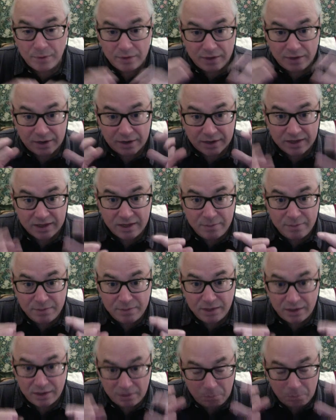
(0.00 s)
they're keeping
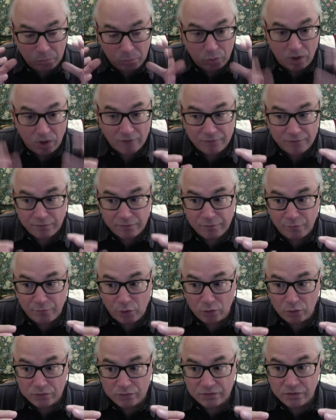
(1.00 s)
it in private
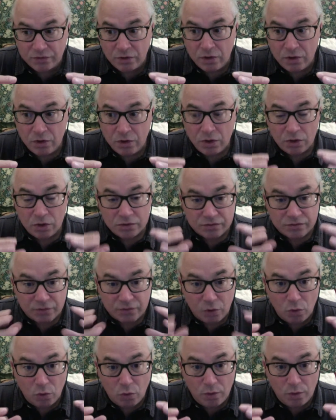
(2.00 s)
vaults.
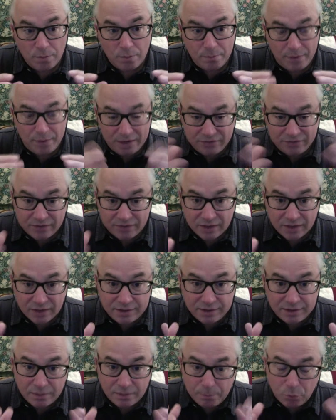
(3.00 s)
So basically,
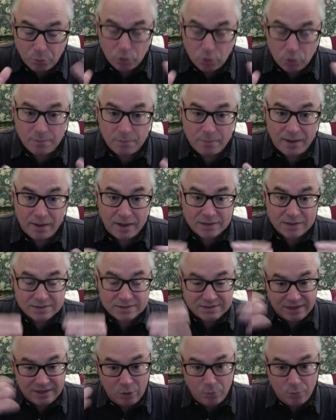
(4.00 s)
the bullion banks,
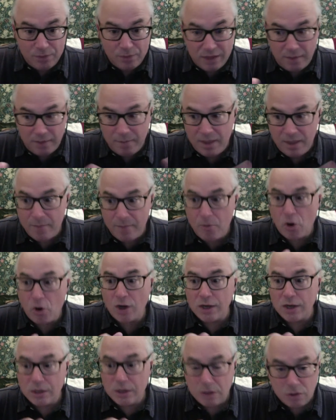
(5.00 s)
the LBMA
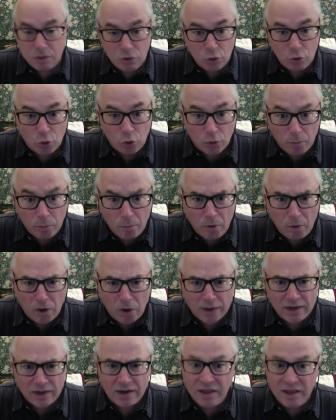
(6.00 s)
market, the New York
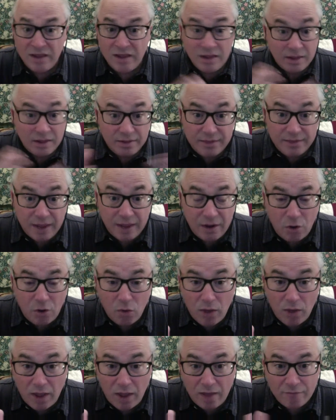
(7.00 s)
market, they
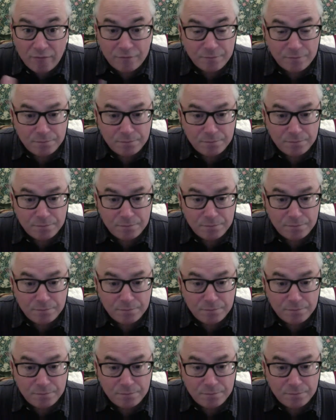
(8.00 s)
don't have